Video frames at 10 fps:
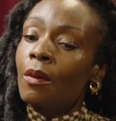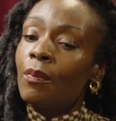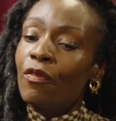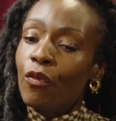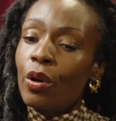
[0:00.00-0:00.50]

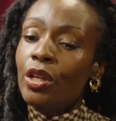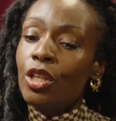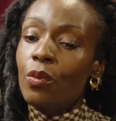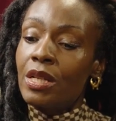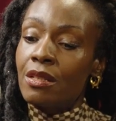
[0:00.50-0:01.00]
before
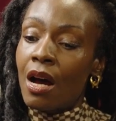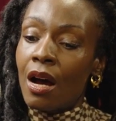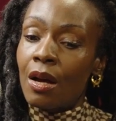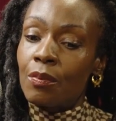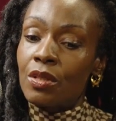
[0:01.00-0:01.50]
you
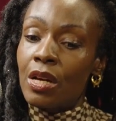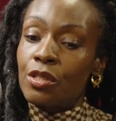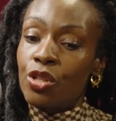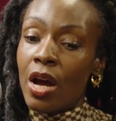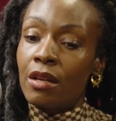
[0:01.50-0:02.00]
adopt a
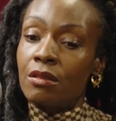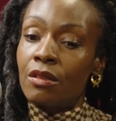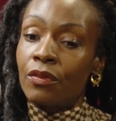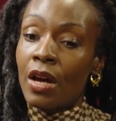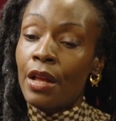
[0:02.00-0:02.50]
child
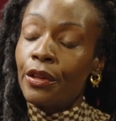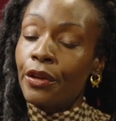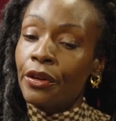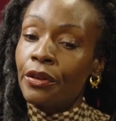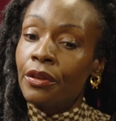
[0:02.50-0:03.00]
of
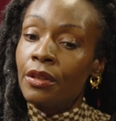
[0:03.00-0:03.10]
color,